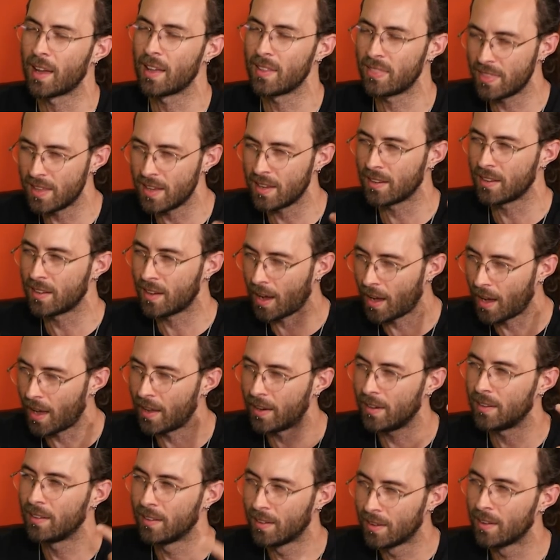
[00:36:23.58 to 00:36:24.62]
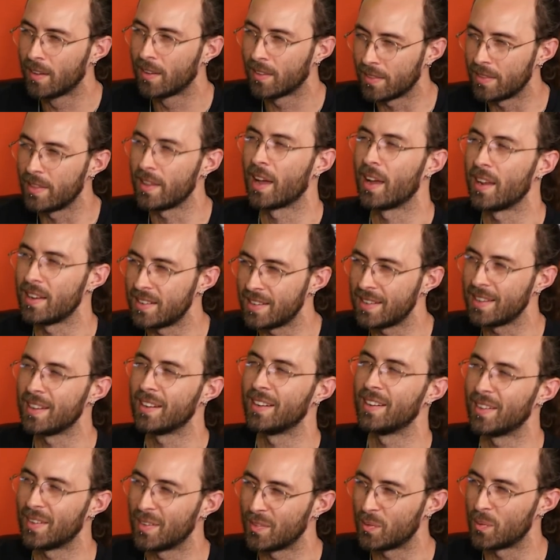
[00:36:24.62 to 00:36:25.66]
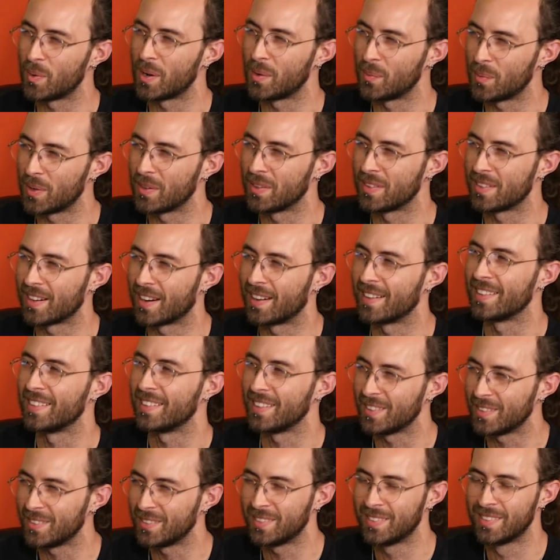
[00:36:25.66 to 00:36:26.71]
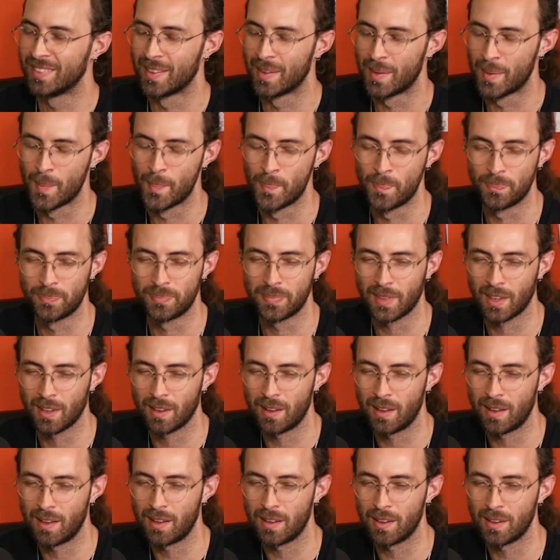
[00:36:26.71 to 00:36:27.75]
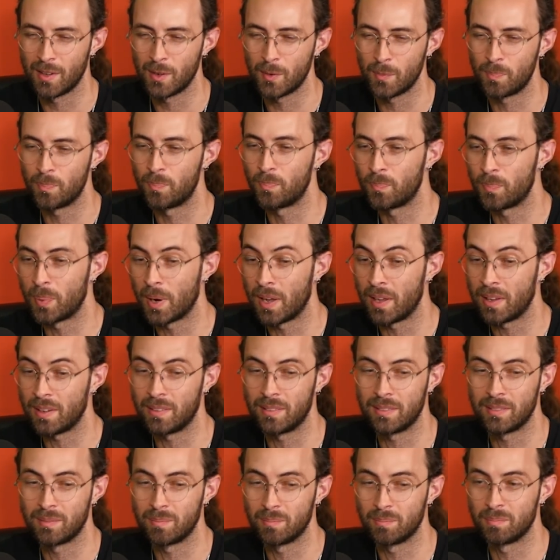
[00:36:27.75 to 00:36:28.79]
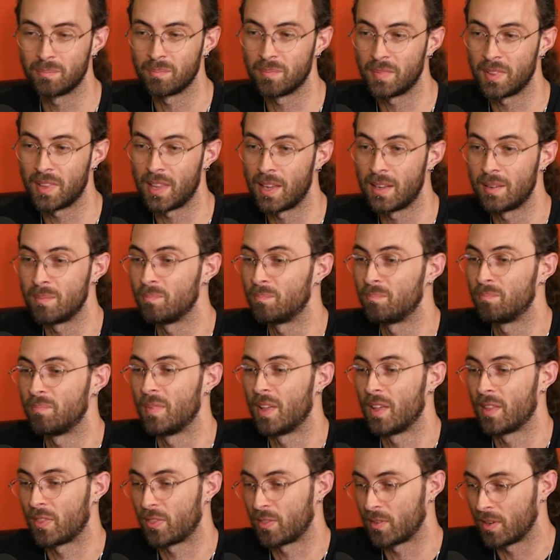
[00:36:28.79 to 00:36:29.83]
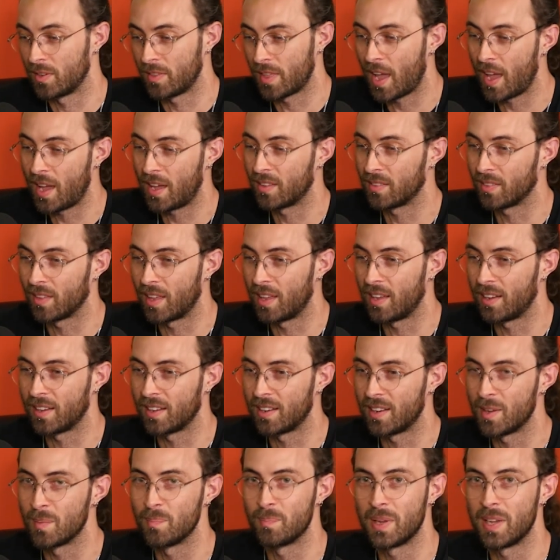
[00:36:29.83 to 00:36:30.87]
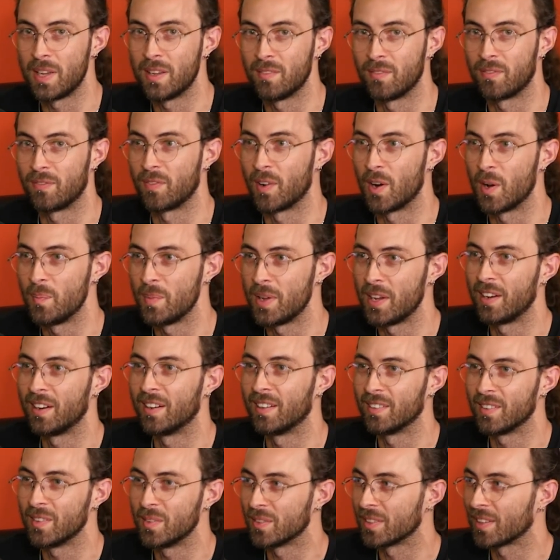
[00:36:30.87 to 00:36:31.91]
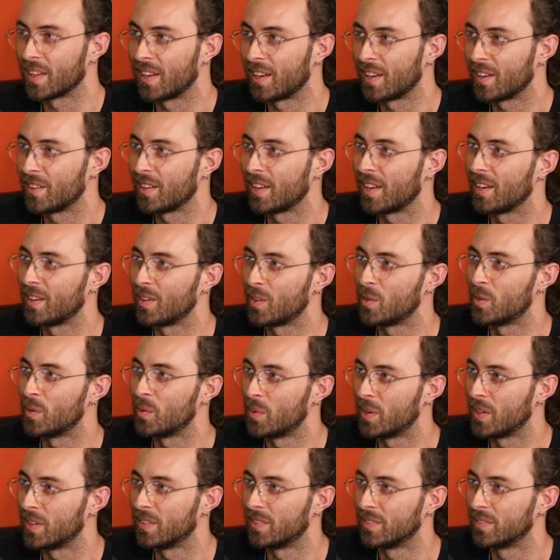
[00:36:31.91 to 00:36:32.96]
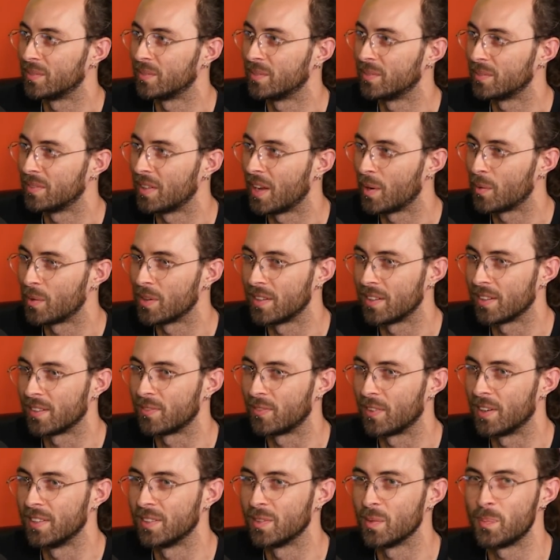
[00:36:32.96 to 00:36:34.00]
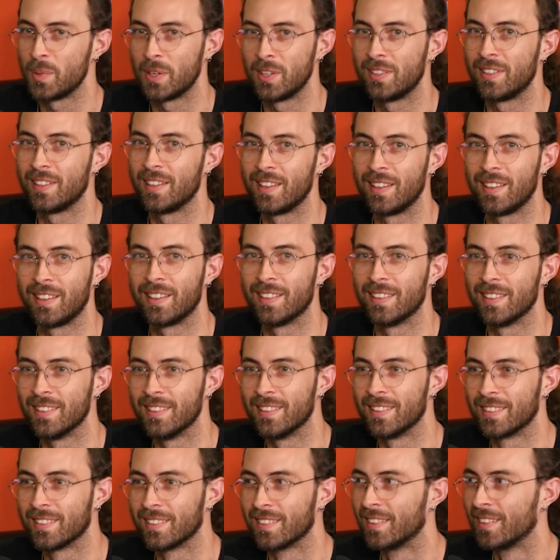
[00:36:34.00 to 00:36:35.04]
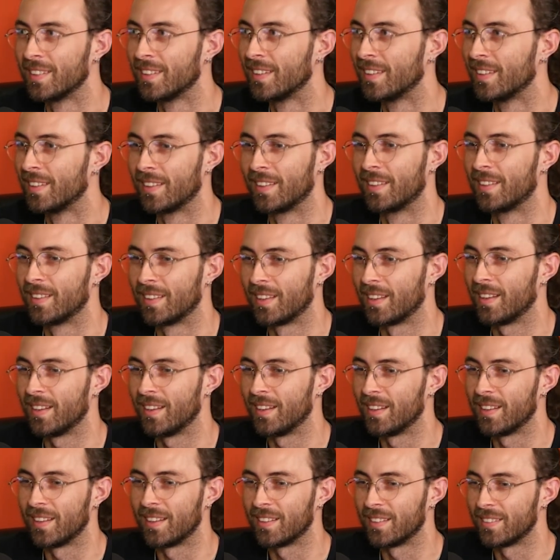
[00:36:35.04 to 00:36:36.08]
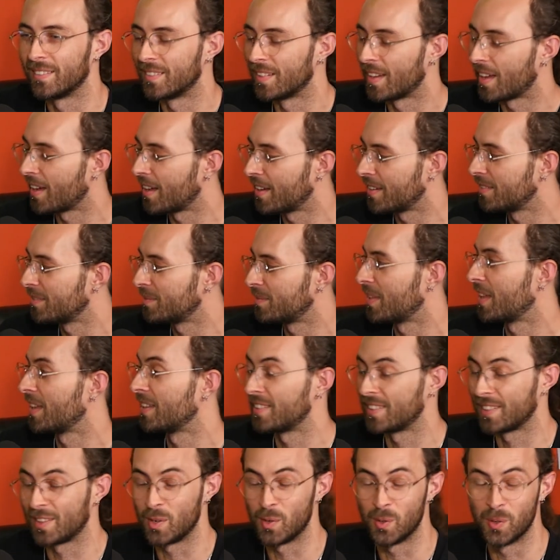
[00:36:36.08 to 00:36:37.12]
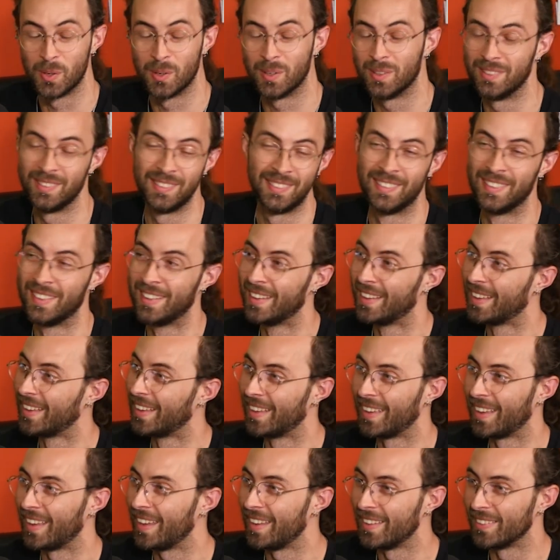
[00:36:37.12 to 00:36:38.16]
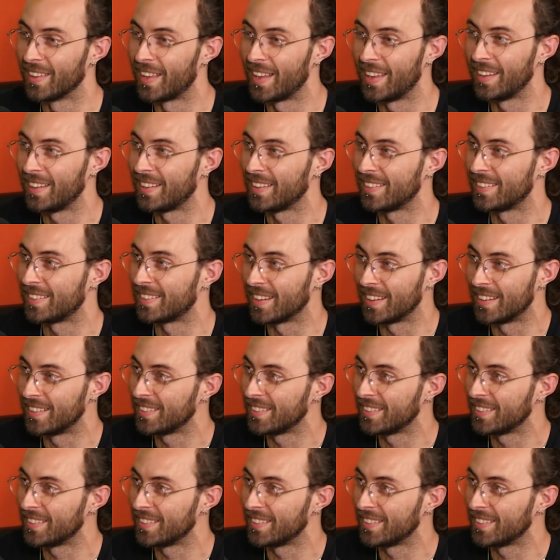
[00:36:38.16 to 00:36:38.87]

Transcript: think got the idea of what we were trying to do. Mm. Uh, but then through that, like, and him being from here, it was like, okay, cool. Well, now we're just friends with Bootsy because yeah, uh, I, that's cool and like his son